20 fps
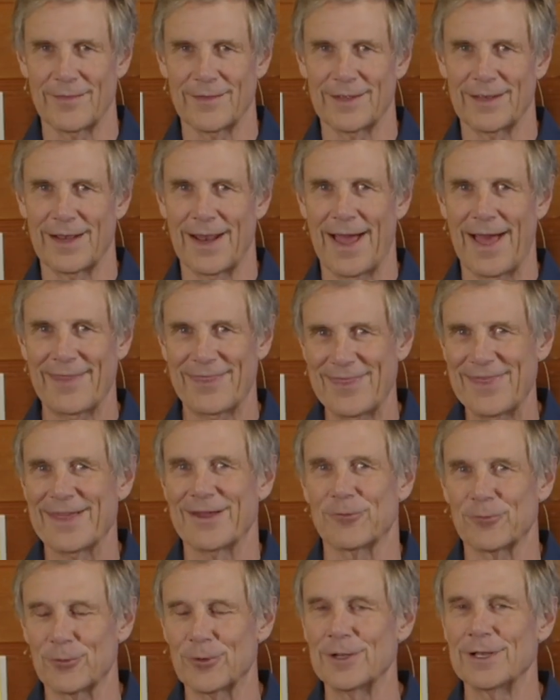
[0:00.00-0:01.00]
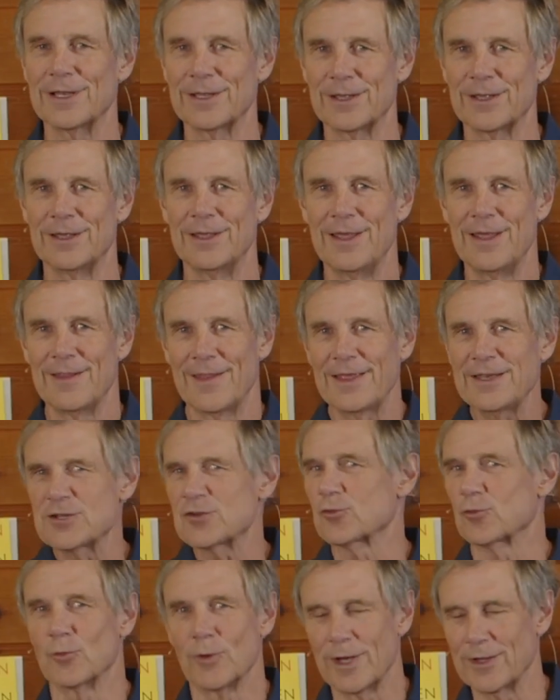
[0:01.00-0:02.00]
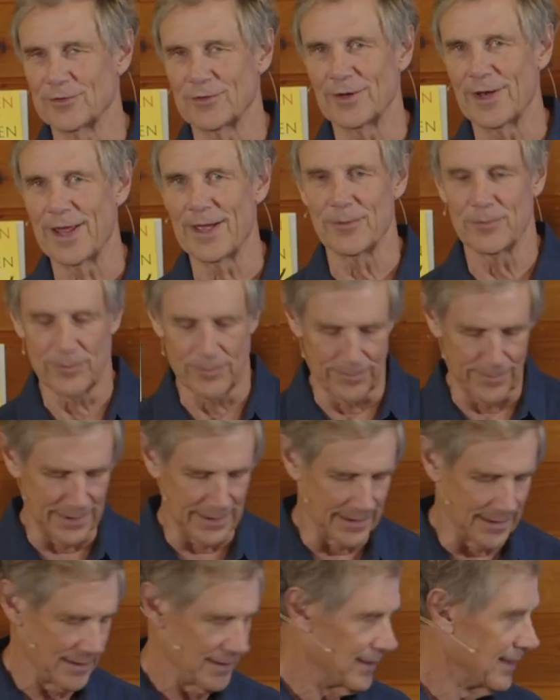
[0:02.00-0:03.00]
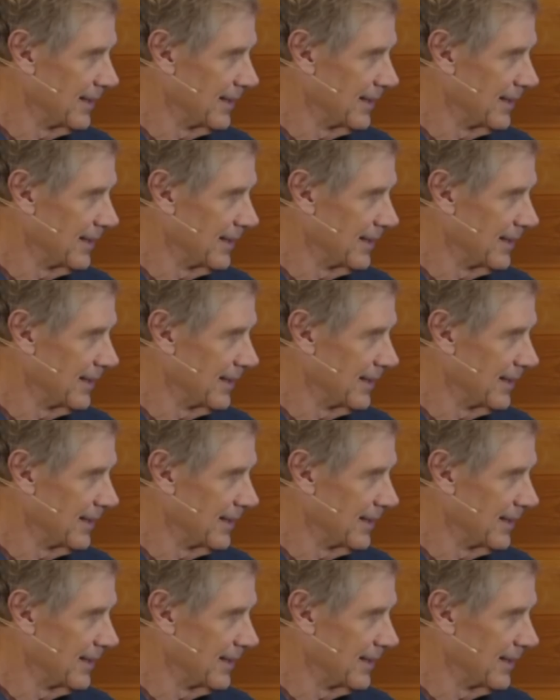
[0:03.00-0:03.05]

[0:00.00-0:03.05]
that I think really, they just resonate with me.